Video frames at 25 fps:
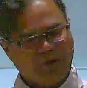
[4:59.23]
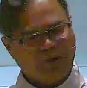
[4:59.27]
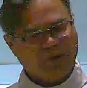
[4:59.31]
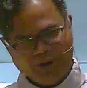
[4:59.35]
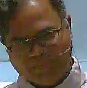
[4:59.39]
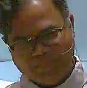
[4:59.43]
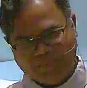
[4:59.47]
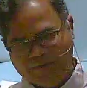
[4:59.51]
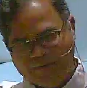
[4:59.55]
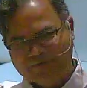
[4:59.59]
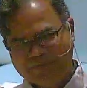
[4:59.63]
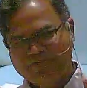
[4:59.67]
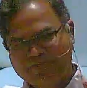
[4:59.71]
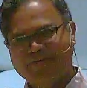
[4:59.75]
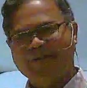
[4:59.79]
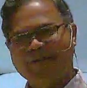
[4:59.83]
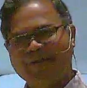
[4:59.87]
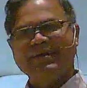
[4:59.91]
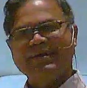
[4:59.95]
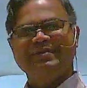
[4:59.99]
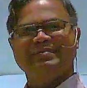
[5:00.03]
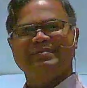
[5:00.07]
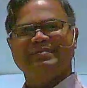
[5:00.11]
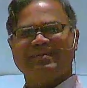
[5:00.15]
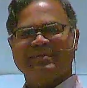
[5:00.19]
Do not be
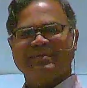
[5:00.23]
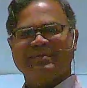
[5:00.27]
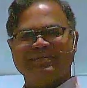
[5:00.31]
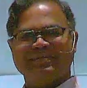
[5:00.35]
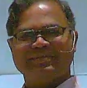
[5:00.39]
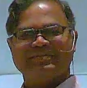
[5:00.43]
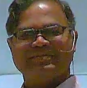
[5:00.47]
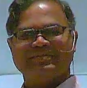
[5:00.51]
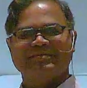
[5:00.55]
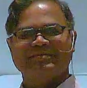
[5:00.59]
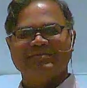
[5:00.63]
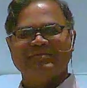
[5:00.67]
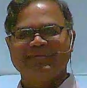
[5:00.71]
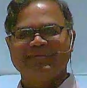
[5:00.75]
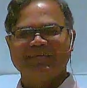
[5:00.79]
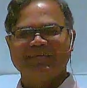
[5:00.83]
frightened.